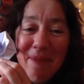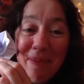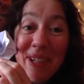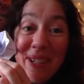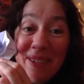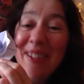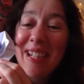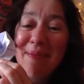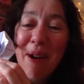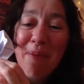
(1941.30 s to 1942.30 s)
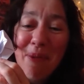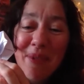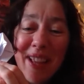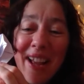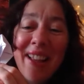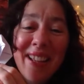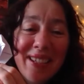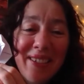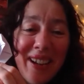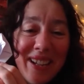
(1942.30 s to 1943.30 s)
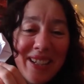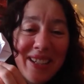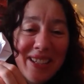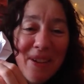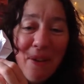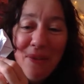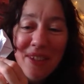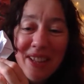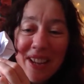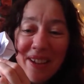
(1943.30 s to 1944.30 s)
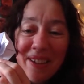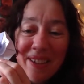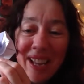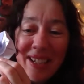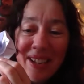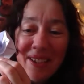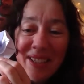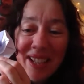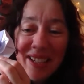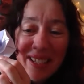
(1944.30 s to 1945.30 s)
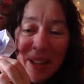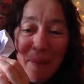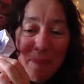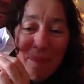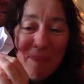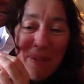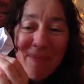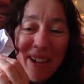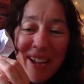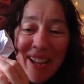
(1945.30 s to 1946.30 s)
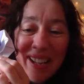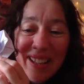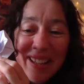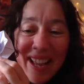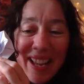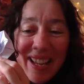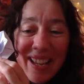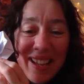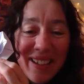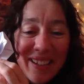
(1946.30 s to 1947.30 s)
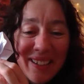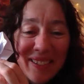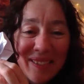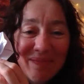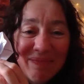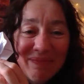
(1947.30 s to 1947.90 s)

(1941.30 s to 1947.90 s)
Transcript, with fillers: But do experiment with that. That's great. It's not often that you get to use that, is it? Bye bye. Thank you.